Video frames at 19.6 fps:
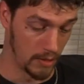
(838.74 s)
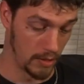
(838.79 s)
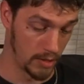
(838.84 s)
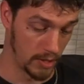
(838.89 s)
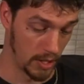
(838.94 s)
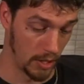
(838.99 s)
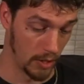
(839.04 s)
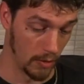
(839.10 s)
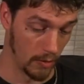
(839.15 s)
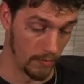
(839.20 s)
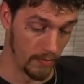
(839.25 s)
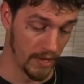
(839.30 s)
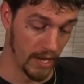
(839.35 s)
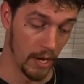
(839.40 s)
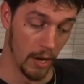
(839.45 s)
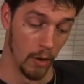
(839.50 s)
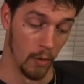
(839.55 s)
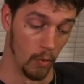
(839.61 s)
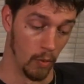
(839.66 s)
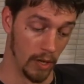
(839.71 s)
So,
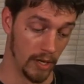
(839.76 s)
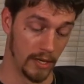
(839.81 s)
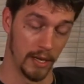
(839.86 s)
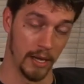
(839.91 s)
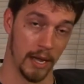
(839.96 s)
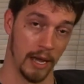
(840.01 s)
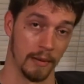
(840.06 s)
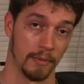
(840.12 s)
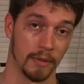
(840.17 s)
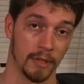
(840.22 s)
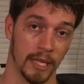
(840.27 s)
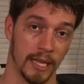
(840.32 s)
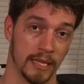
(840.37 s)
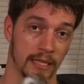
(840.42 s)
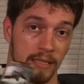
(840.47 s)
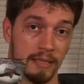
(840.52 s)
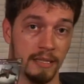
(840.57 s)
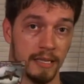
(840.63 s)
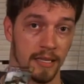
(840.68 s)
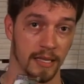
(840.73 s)
one, I'm glad
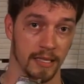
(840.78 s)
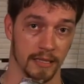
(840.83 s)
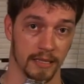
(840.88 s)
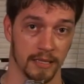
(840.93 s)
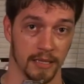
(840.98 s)
to see that